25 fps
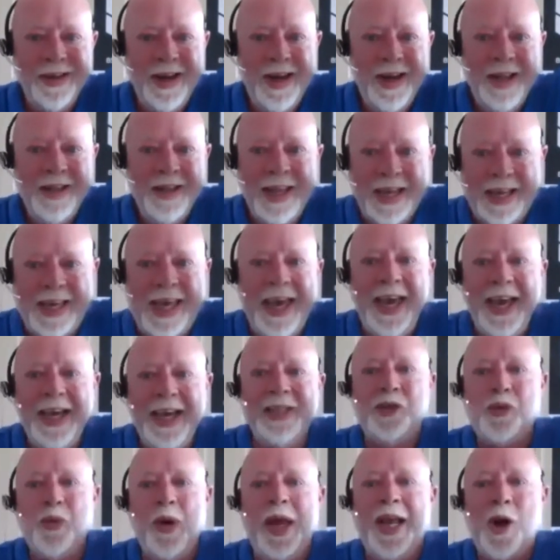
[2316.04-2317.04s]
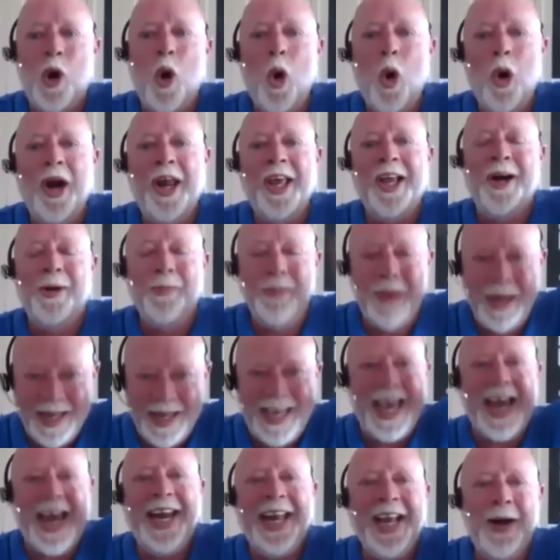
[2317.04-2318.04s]
The key is recording them and
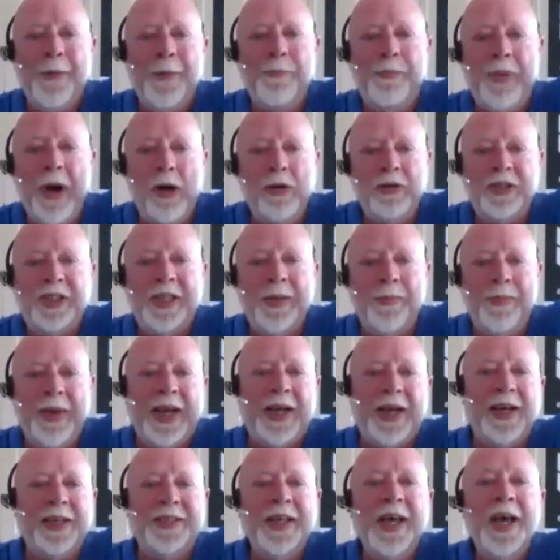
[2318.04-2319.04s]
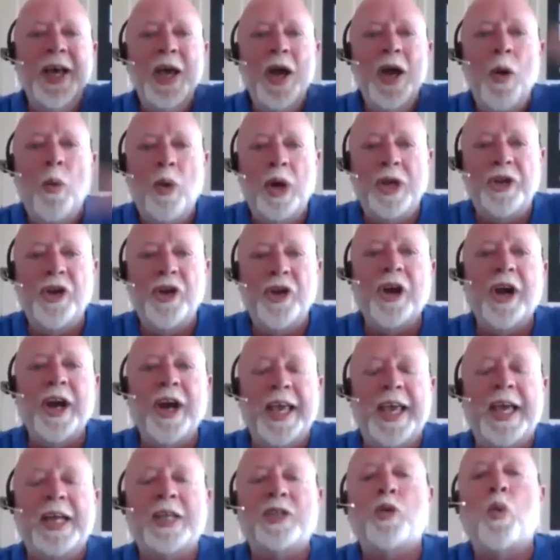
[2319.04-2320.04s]
getting them posted because what you're going
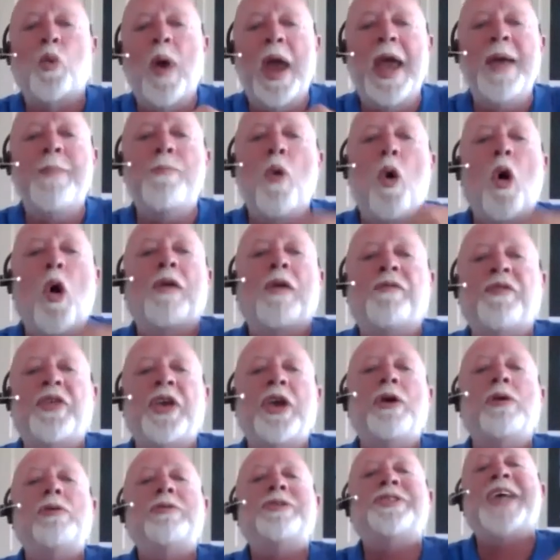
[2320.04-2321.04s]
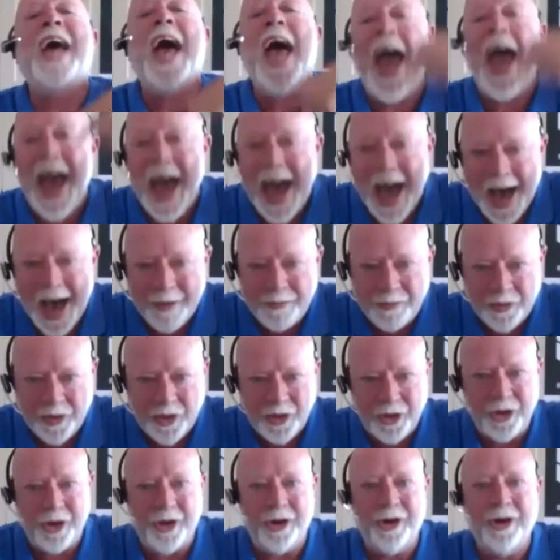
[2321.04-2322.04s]
to get is way more views
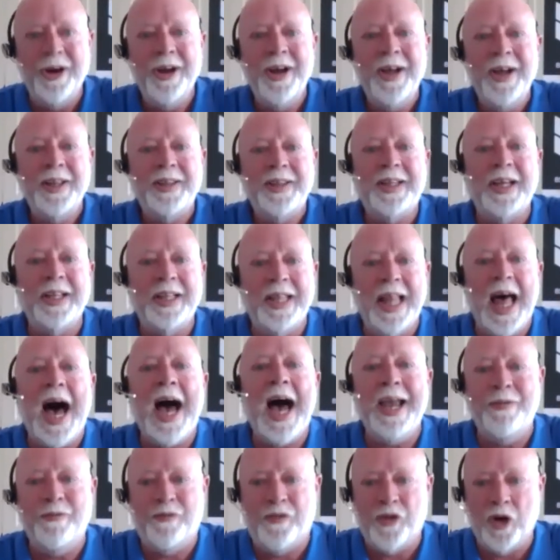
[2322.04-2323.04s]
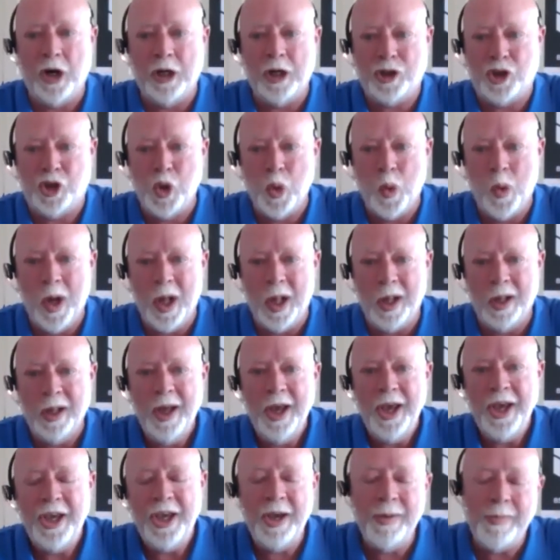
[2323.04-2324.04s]
after the live virtual.
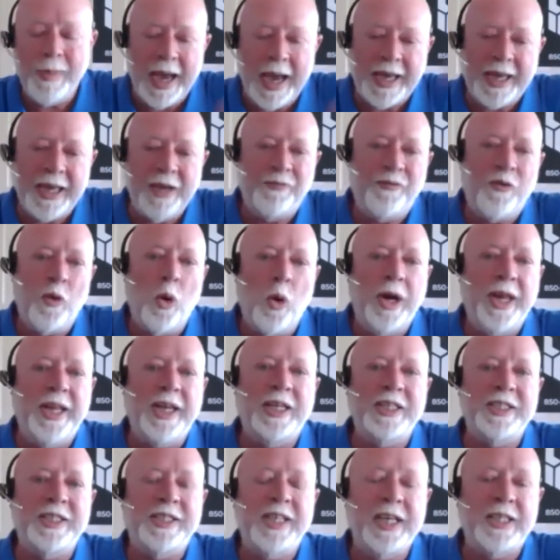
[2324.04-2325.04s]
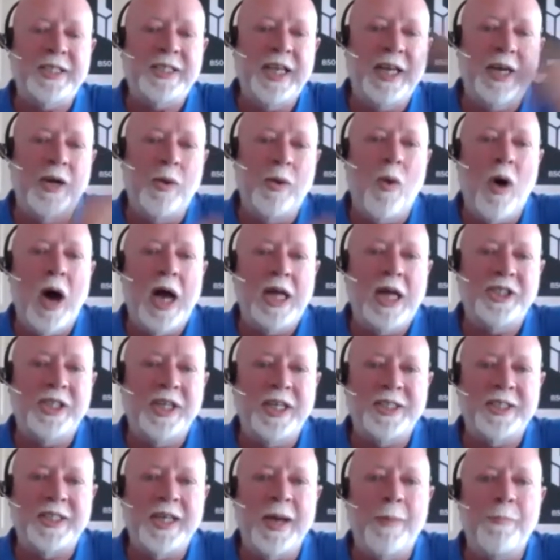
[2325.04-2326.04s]
You might get 40 to 60 to watch it
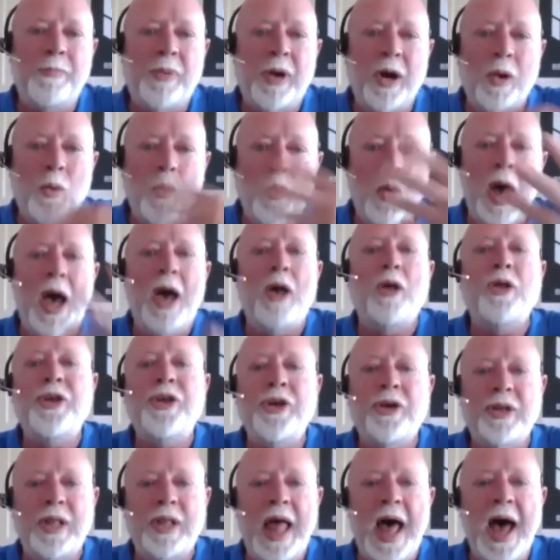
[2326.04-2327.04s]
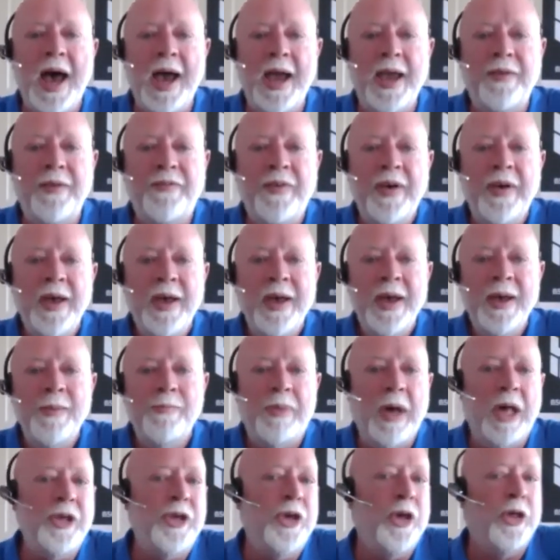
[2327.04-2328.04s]
at some part while you're live,
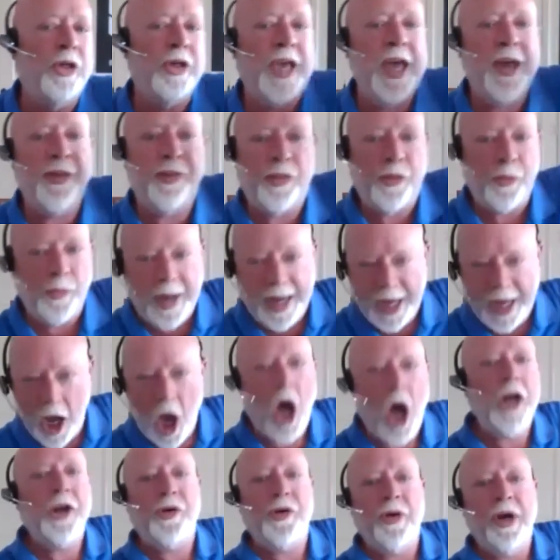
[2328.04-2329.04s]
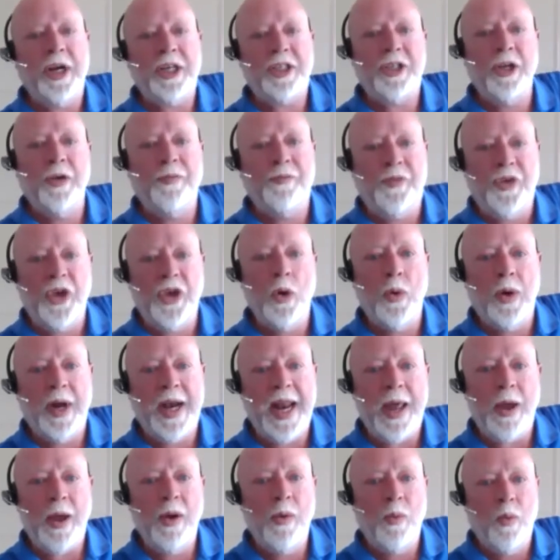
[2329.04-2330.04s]
but you'll get 300 to view it
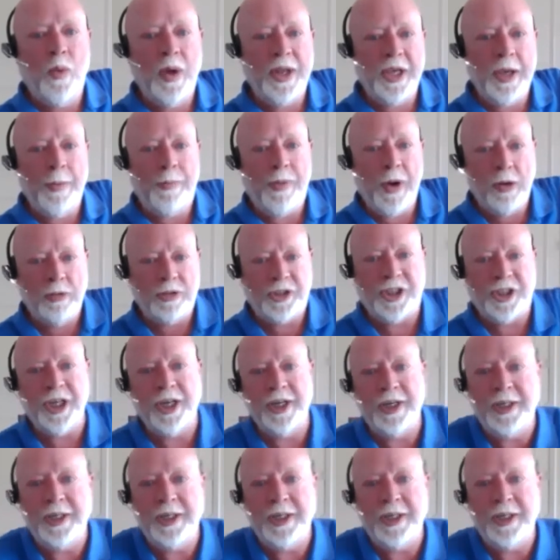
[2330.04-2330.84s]
when you post it.